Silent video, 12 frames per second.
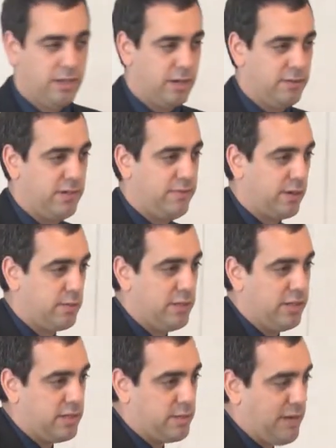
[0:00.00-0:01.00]
you know, different
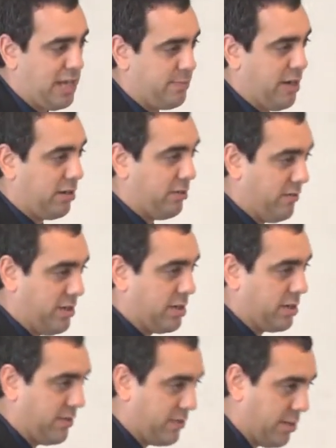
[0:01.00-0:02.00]
communities of mathematical
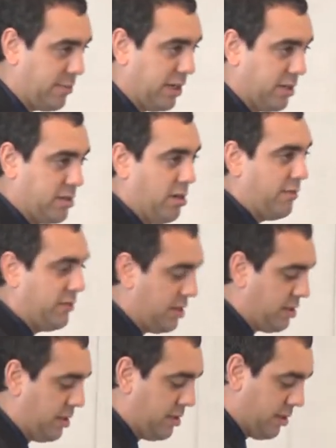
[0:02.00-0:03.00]
physics if somebody could solve
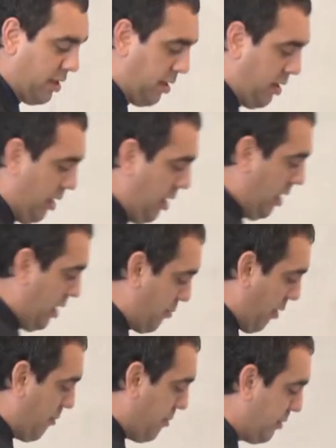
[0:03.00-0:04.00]
this, and it's, uh, it's
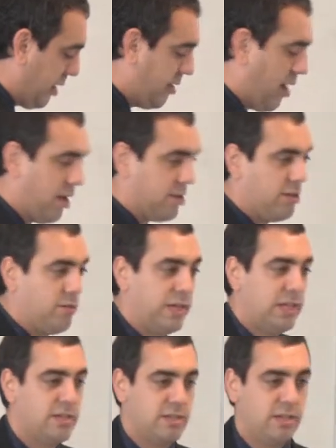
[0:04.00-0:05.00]
probably not so
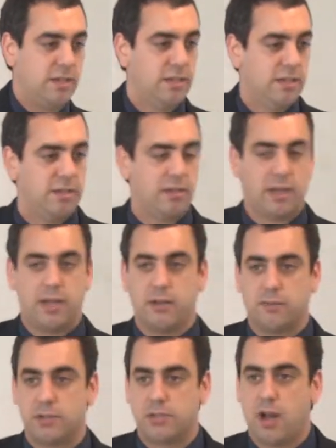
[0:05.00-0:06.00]
easy, okay, and
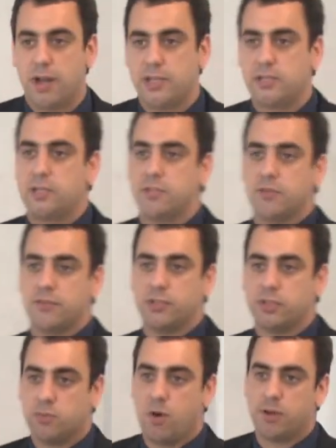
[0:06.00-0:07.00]
it was not easy to do it for
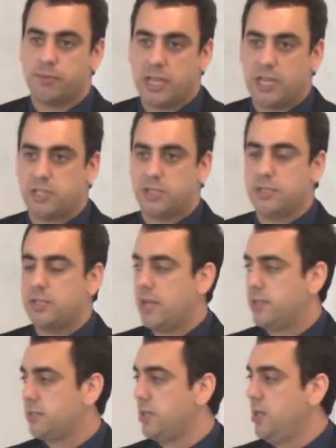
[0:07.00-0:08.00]
the quantum case, and this
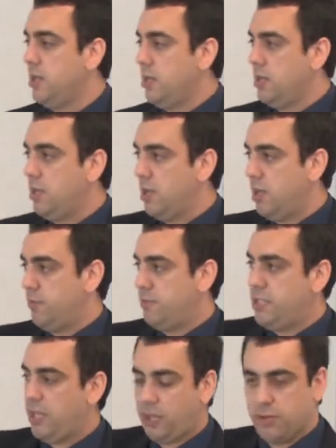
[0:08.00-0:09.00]
has Um,
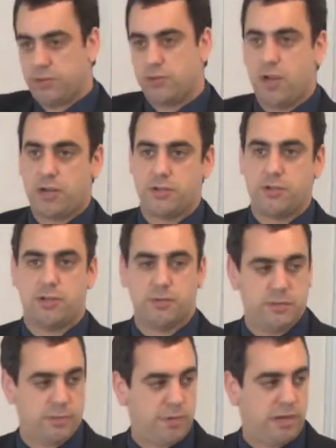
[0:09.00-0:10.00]
particular structure that
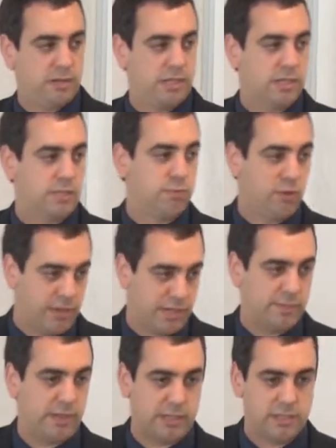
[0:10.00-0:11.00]
was apparently exploited
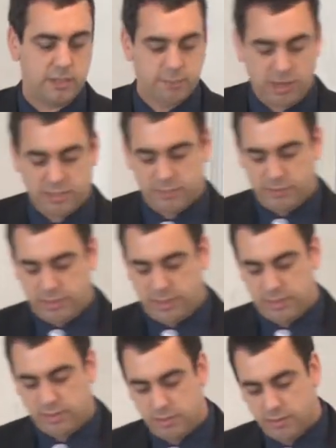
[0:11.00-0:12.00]
to make this a
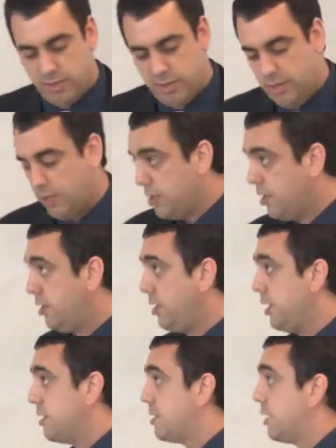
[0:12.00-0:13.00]
possibility. So
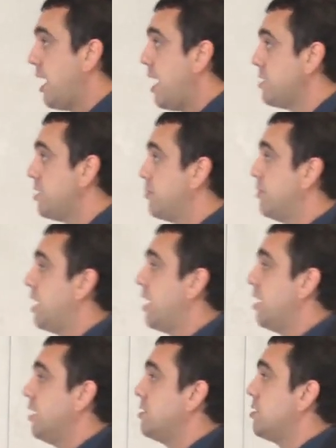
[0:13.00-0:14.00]
in stochastic
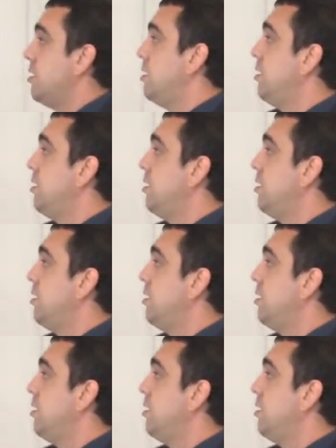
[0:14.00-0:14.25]
mechanics,